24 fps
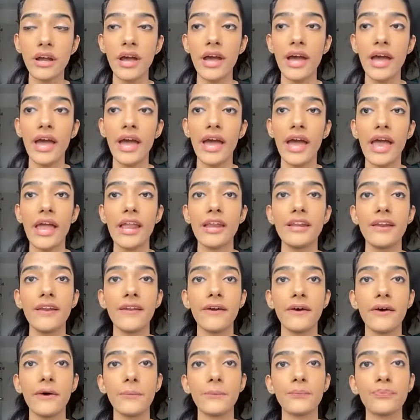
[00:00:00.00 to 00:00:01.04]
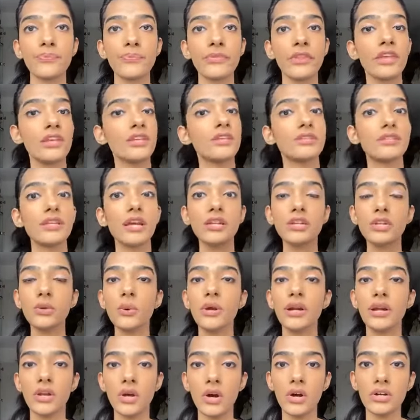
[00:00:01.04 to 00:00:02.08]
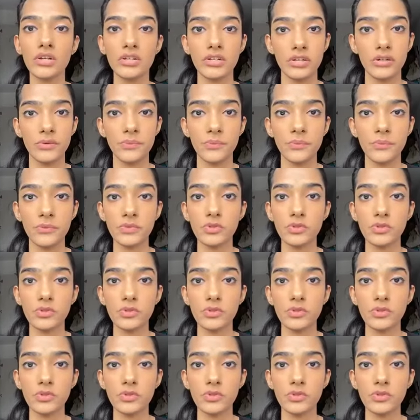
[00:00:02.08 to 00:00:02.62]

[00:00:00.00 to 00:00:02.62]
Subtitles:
and stick to it long term.